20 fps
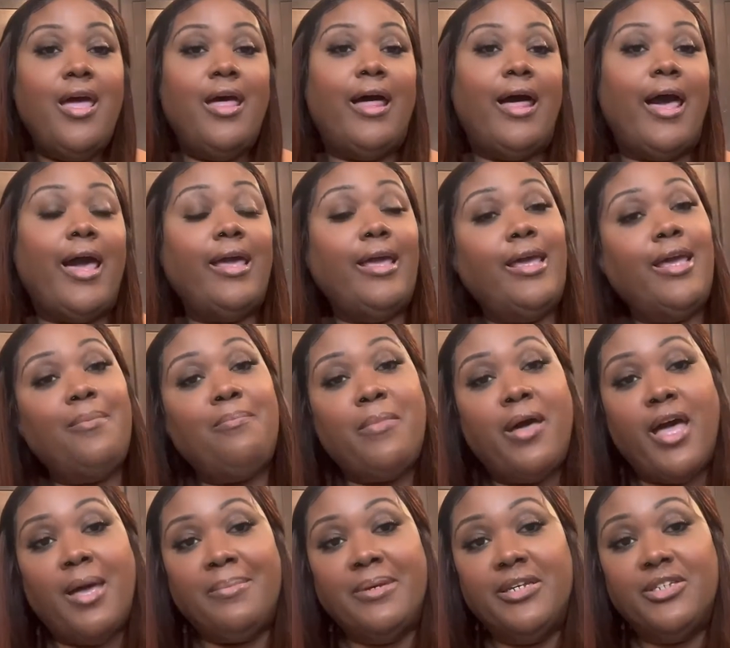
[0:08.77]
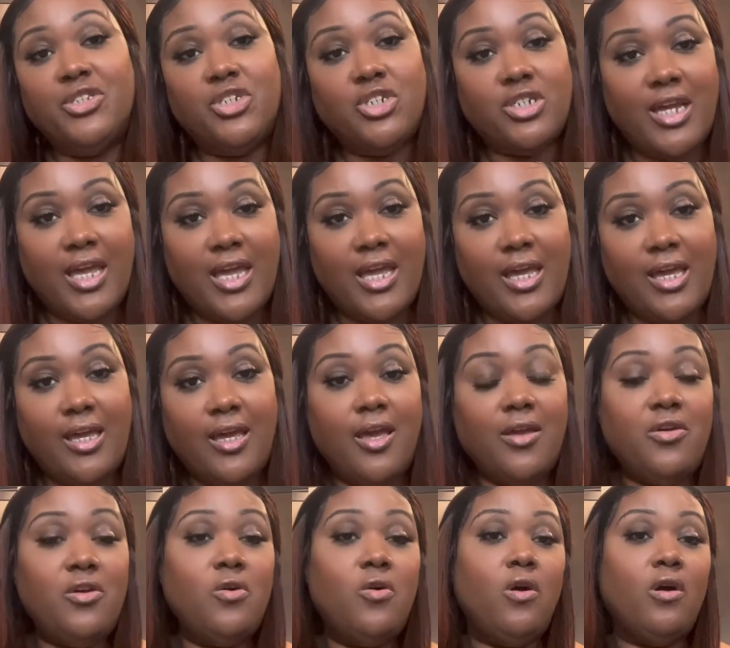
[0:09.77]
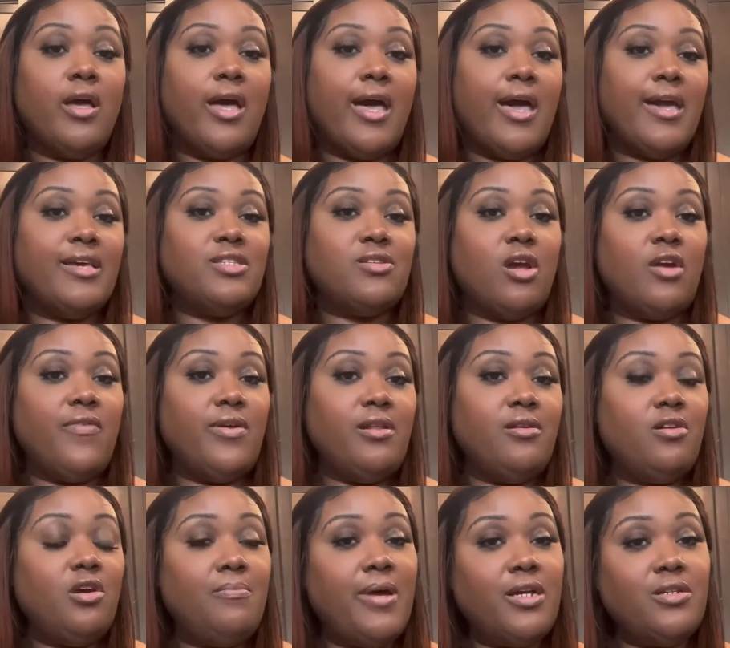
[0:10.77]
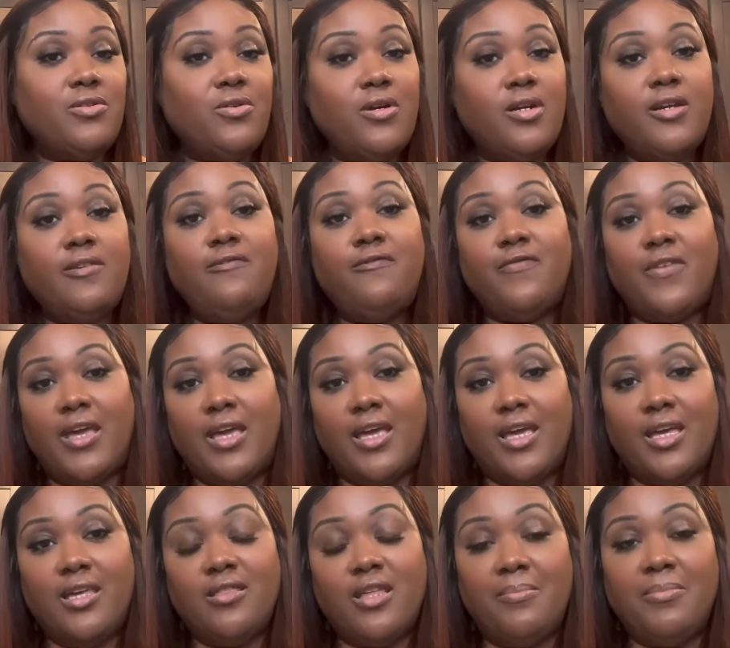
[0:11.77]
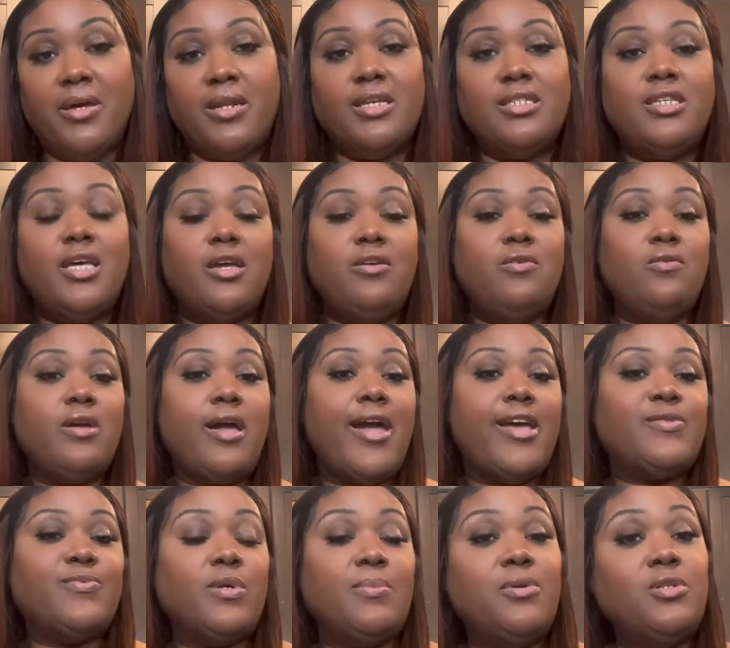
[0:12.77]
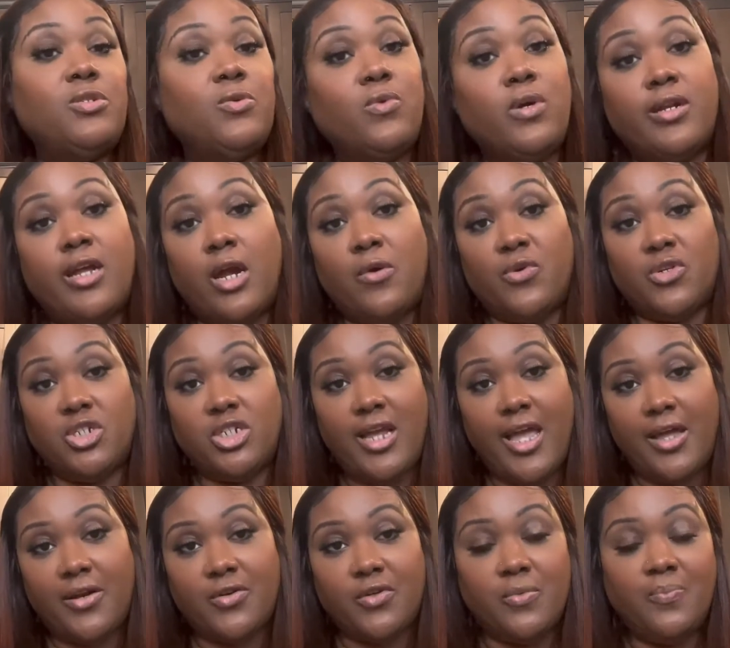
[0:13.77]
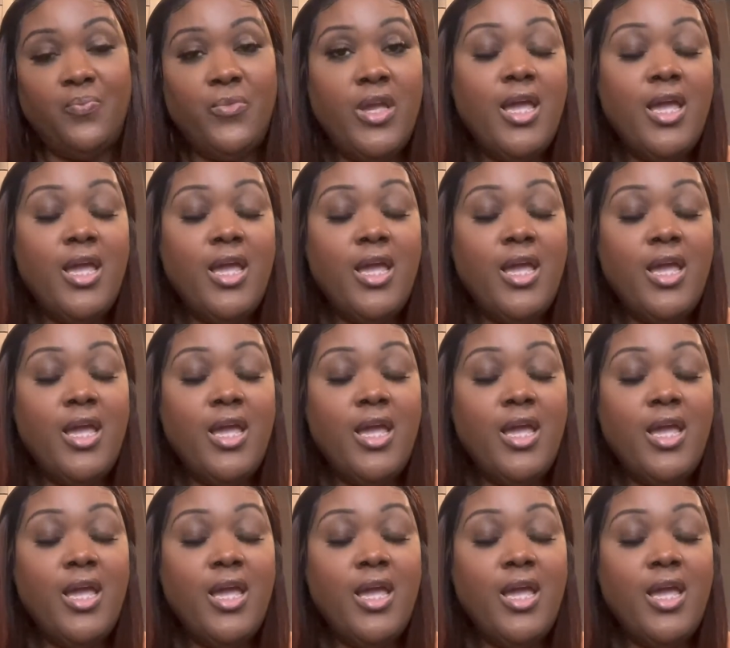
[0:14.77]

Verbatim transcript: i am mommy j and you guys already know my daughter faith i'm going to tell you guys what we do on our channel